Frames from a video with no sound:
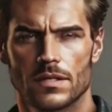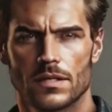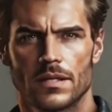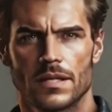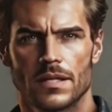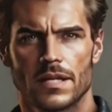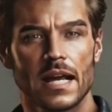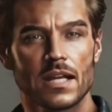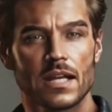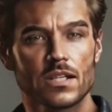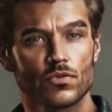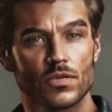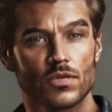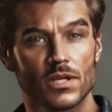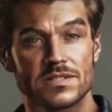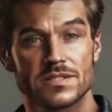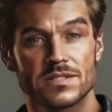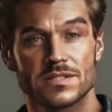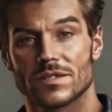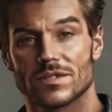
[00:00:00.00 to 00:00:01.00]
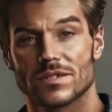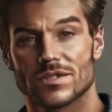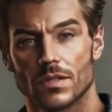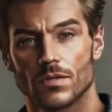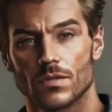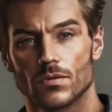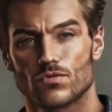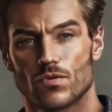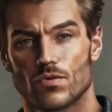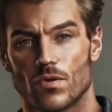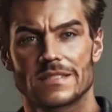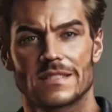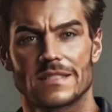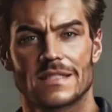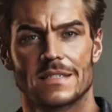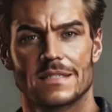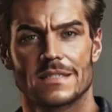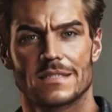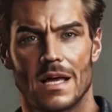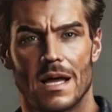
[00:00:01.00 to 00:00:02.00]
The guest stresses that skill
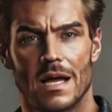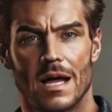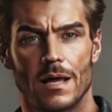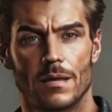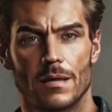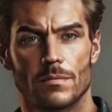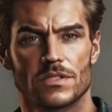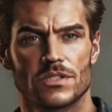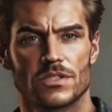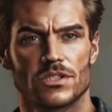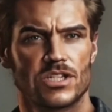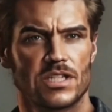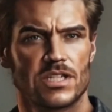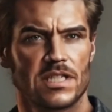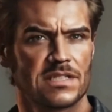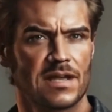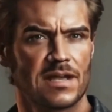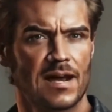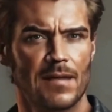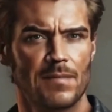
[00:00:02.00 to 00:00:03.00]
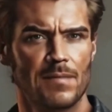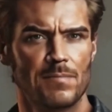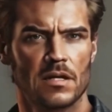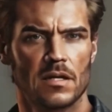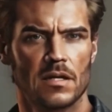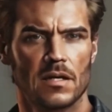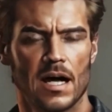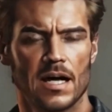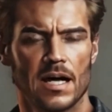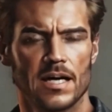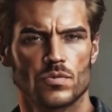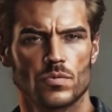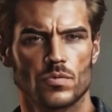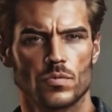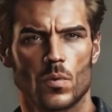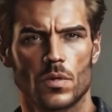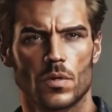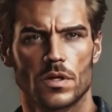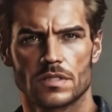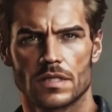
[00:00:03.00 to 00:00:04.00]
transcends time and suggests timing aligns with
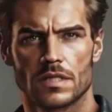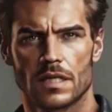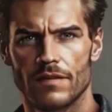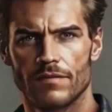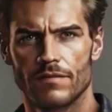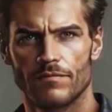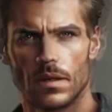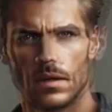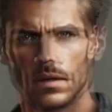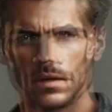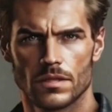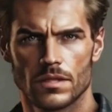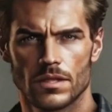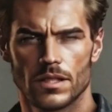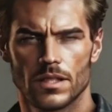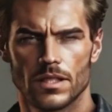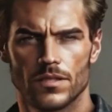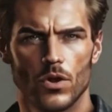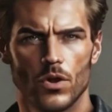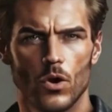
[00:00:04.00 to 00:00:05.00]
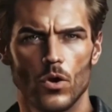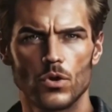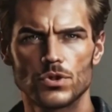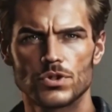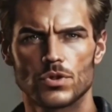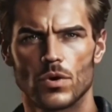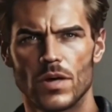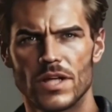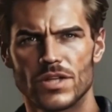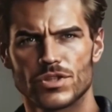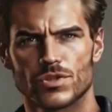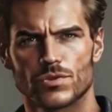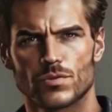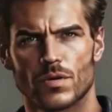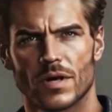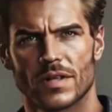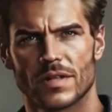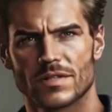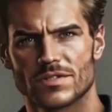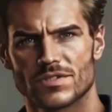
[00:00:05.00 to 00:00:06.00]
one's life phase. Our culture
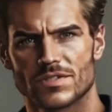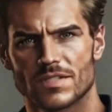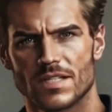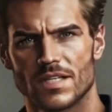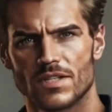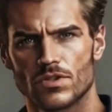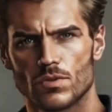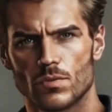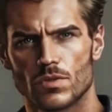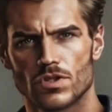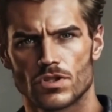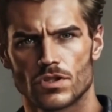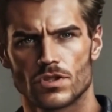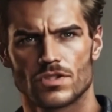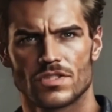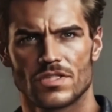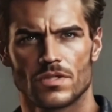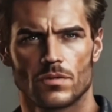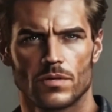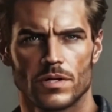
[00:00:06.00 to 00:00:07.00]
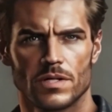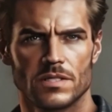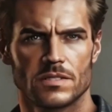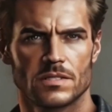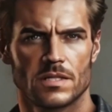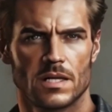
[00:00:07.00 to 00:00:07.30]
never encourages taking a break.